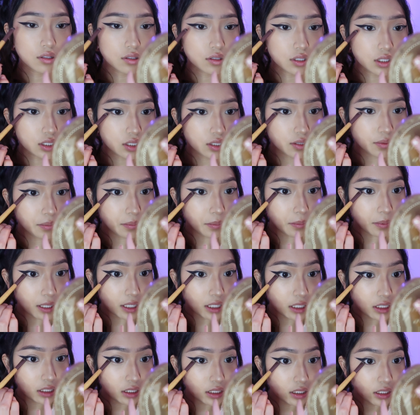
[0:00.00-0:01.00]

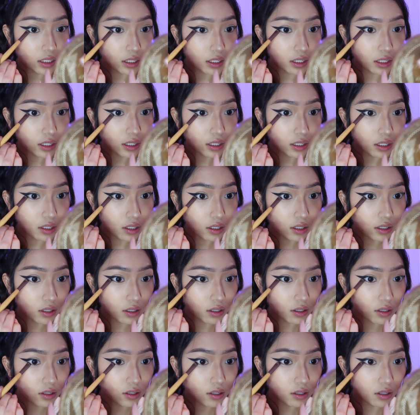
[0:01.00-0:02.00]
smudge it
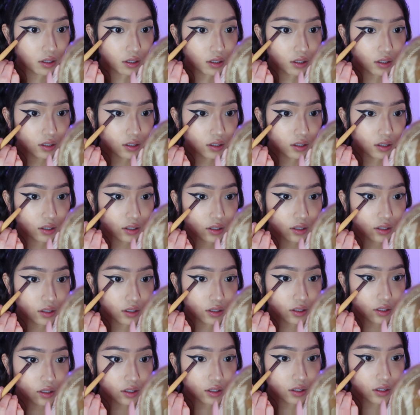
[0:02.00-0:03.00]

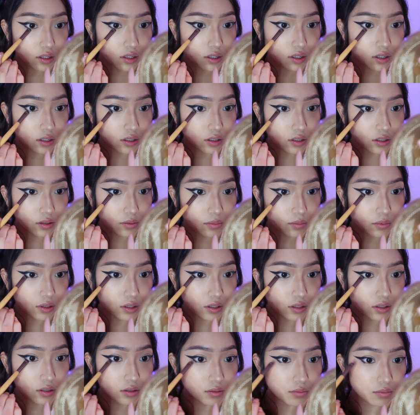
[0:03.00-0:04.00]
like on the
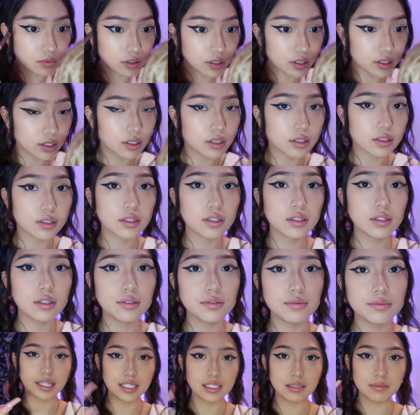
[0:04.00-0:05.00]
bottom right
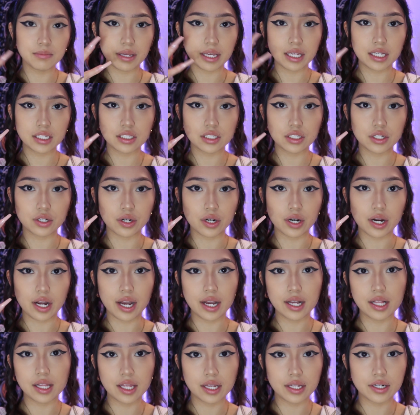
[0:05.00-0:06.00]
here. This makes your
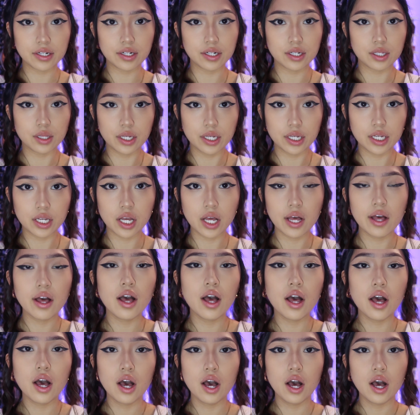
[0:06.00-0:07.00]
eyeliner like
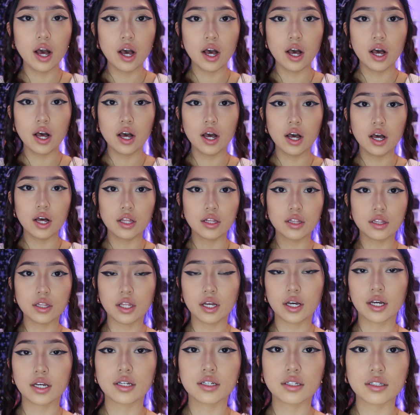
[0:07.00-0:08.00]

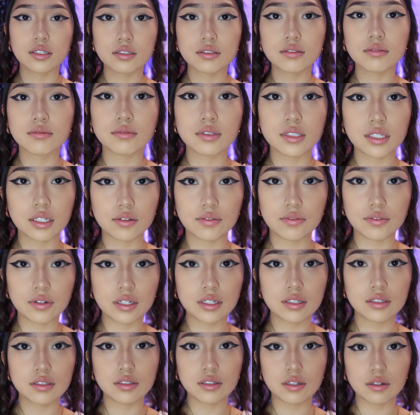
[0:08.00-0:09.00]
look
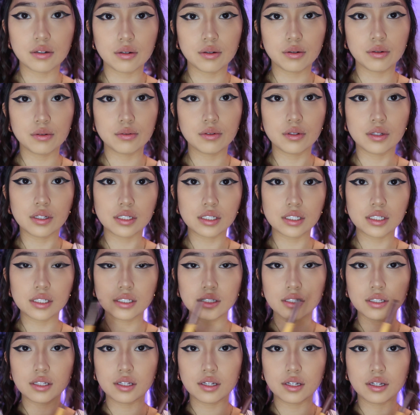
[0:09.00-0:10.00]
different. So this
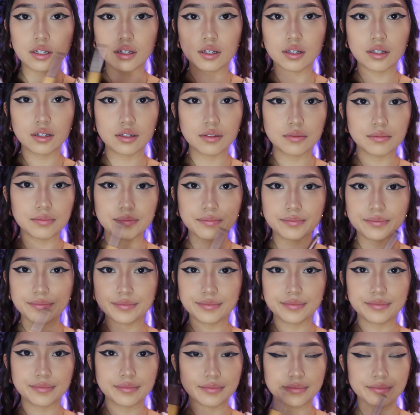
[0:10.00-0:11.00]
is the
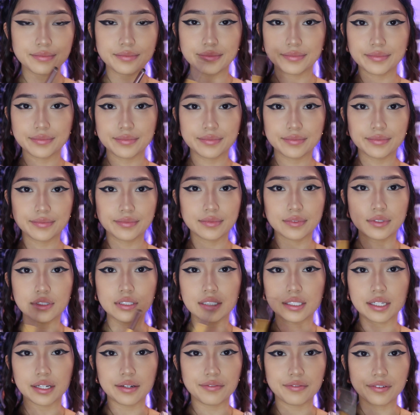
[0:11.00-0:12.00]

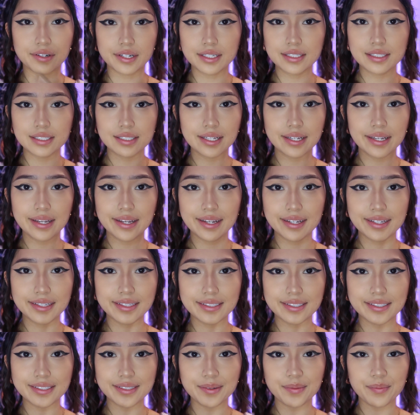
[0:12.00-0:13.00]
difference, I
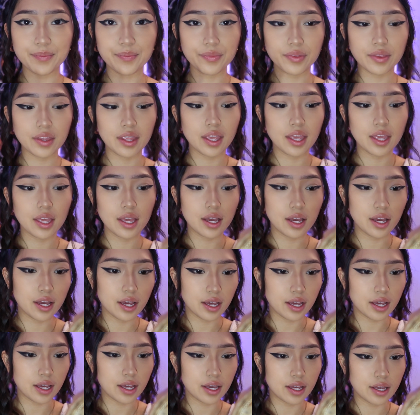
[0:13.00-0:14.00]
guess.
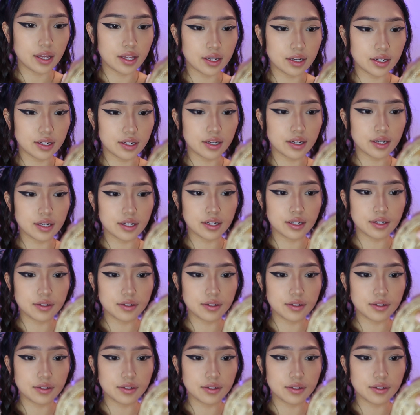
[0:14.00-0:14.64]
And